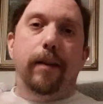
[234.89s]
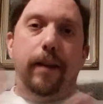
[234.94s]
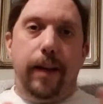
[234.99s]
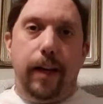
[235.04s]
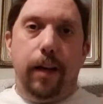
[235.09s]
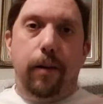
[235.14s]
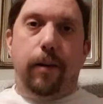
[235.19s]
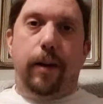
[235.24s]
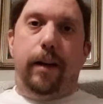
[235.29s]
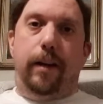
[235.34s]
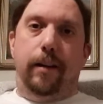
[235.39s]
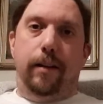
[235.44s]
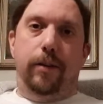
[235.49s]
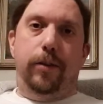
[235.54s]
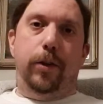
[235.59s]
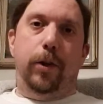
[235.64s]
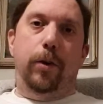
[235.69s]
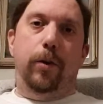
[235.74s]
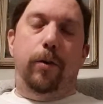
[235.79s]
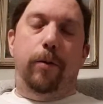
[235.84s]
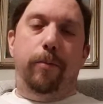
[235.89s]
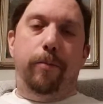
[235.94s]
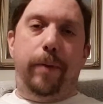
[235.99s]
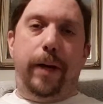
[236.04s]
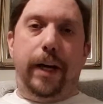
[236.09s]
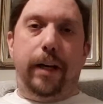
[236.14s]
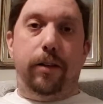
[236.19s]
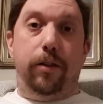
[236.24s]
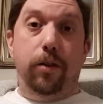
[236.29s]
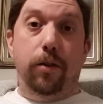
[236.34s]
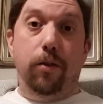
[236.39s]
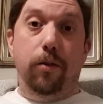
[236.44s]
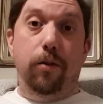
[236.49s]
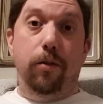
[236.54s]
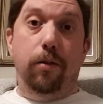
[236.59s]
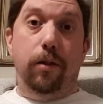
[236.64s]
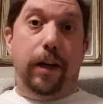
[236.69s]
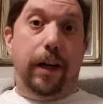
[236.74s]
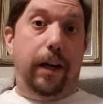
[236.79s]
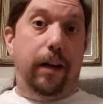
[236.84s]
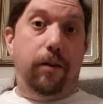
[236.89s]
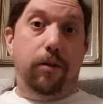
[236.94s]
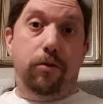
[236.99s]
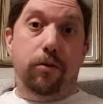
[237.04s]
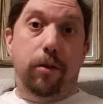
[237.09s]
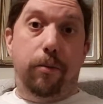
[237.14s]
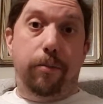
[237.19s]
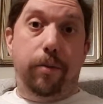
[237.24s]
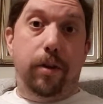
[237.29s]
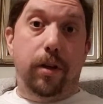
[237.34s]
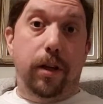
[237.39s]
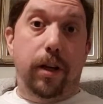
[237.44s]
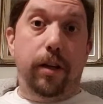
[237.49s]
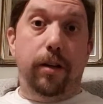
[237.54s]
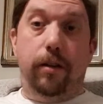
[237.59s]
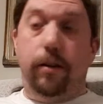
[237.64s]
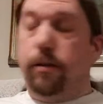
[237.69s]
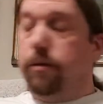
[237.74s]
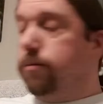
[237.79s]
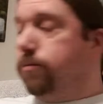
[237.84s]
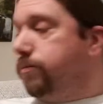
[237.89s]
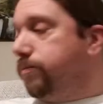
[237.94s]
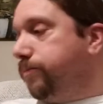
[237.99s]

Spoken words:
Anyway, so back to our trip to London.